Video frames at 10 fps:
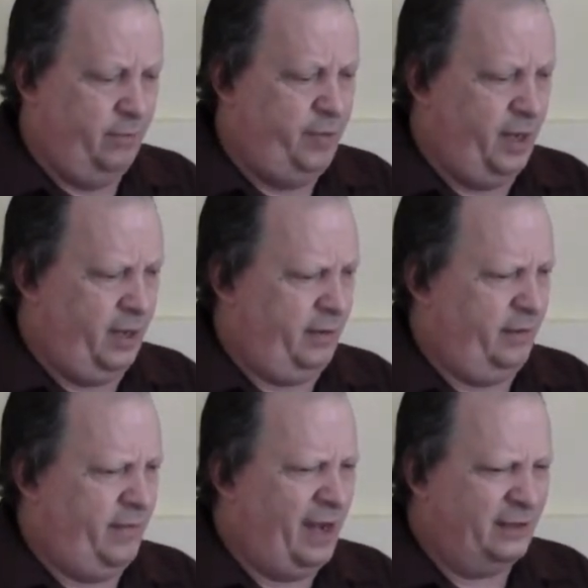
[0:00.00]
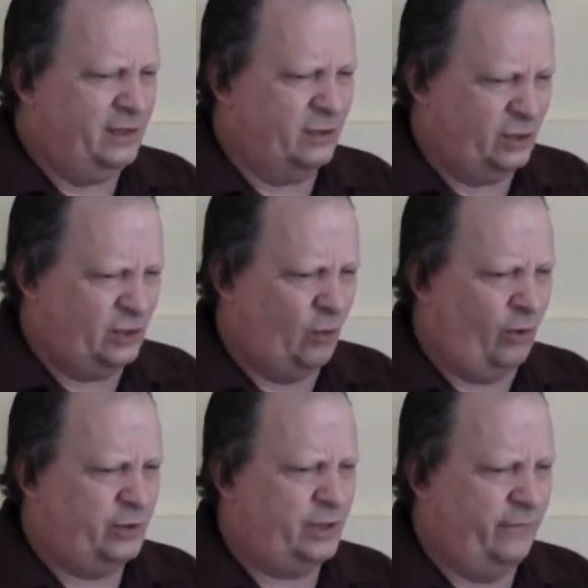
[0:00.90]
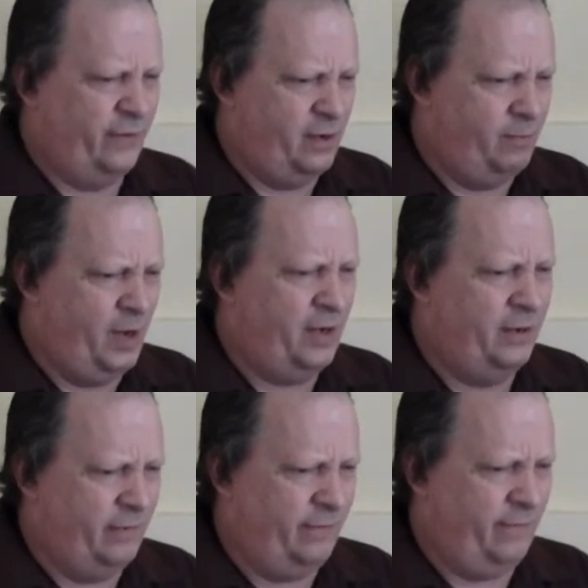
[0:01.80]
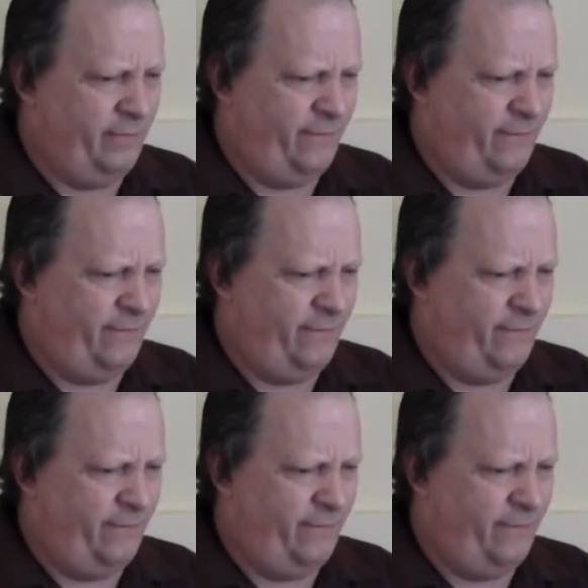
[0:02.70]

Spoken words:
But that's a source of an abundant